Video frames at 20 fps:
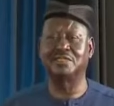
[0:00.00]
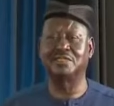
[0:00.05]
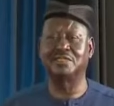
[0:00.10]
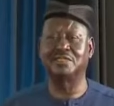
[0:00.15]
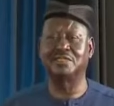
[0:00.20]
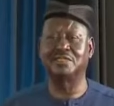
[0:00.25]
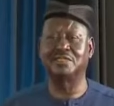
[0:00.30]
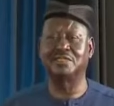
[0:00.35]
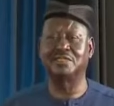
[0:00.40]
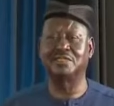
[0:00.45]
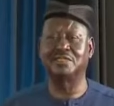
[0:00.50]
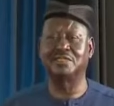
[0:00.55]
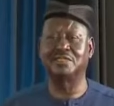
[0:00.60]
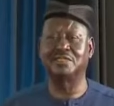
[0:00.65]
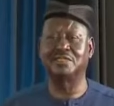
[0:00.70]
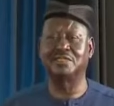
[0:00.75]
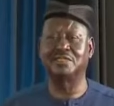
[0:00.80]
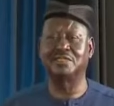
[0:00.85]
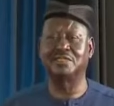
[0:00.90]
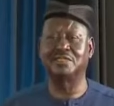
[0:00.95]

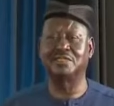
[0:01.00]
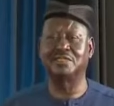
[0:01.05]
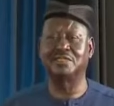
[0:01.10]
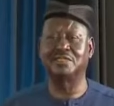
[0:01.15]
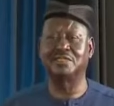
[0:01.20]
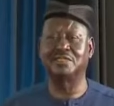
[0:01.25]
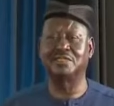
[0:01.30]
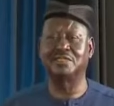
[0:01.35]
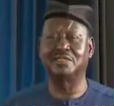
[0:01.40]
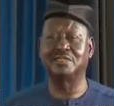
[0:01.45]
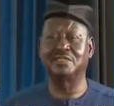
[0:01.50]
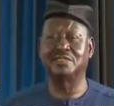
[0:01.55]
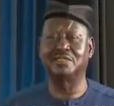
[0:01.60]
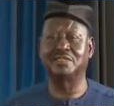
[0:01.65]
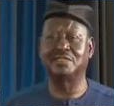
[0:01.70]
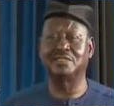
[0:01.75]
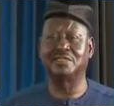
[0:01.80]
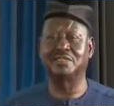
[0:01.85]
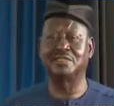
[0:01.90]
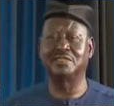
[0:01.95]

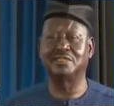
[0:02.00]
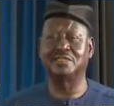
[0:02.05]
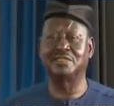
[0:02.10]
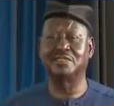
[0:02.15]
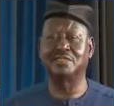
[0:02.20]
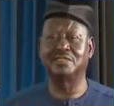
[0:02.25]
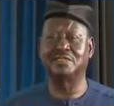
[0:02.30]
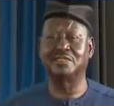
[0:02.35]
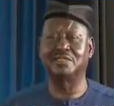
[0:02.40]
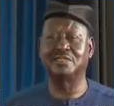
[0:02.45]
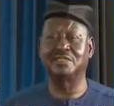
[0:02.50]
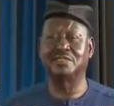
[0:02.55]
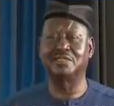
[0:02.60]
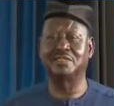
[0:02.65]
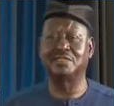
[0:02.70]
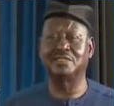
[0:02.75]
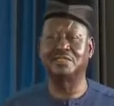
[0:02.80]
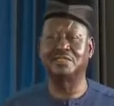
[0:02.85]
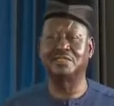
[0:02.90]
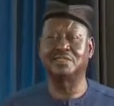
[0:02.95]

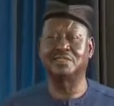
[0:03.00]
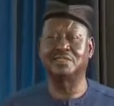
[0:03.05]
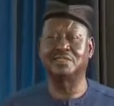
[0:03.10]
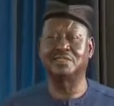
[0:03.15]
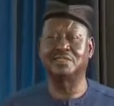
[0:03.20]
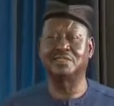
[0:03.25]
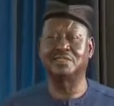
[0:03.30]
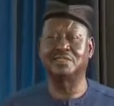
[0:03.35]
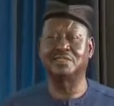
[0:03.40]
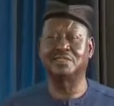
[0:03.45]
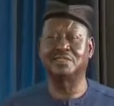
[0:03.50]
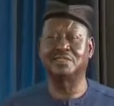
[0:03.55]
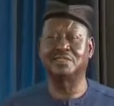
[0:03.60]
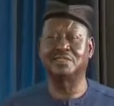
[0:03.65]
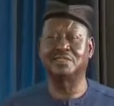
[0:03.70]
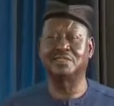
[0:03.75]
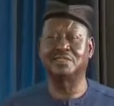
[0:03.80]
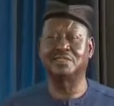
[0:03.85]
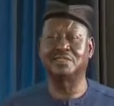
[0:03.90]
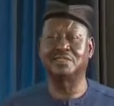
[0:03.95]

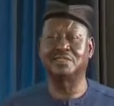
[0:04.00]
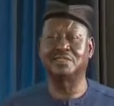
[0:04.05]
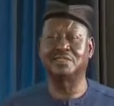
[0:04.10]
[no speech]